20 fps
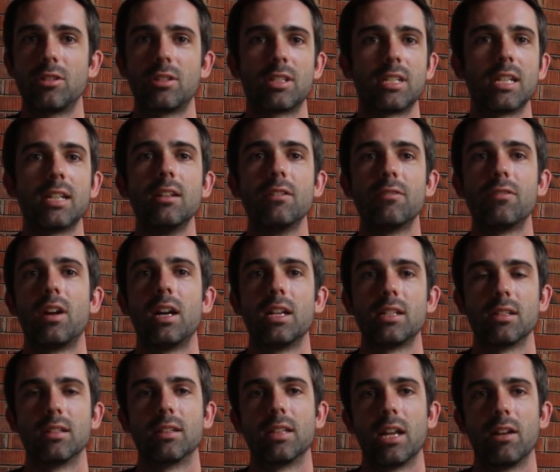
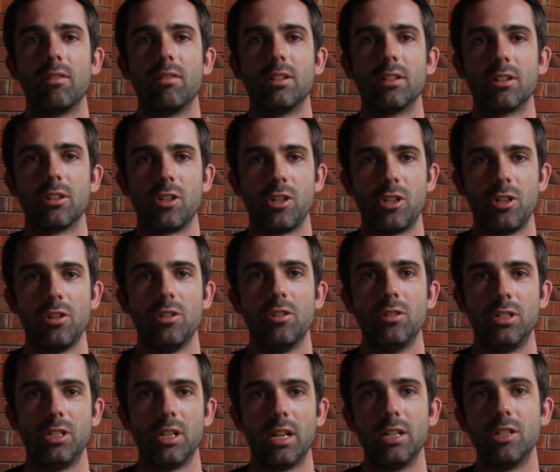signifies that there is a
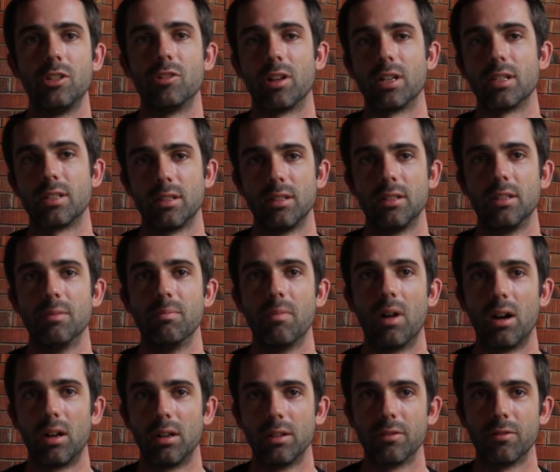huge interest and
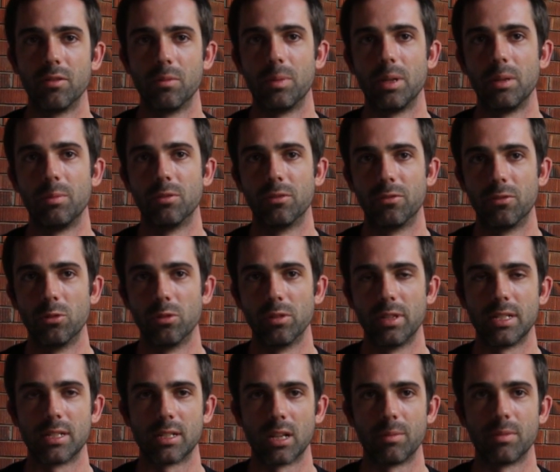demand for people for
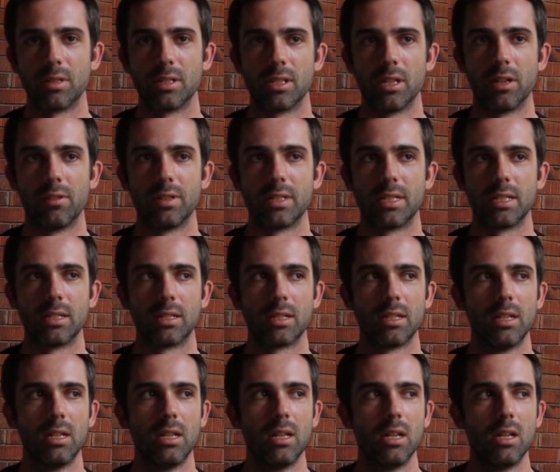these types of services.
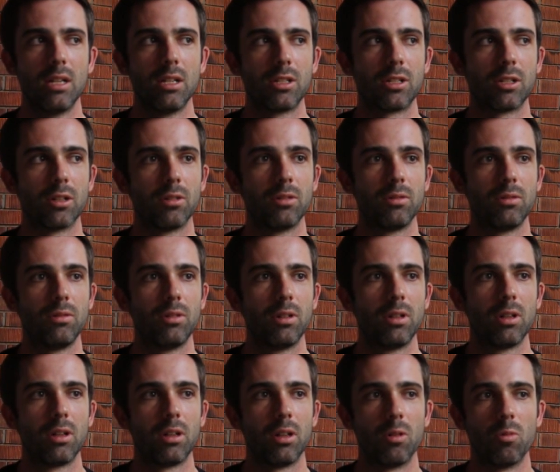So
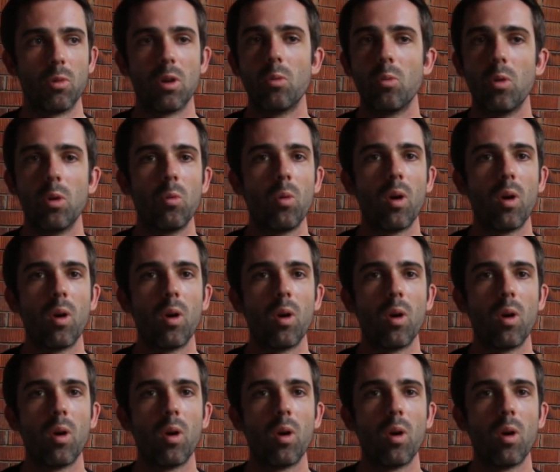you know, we're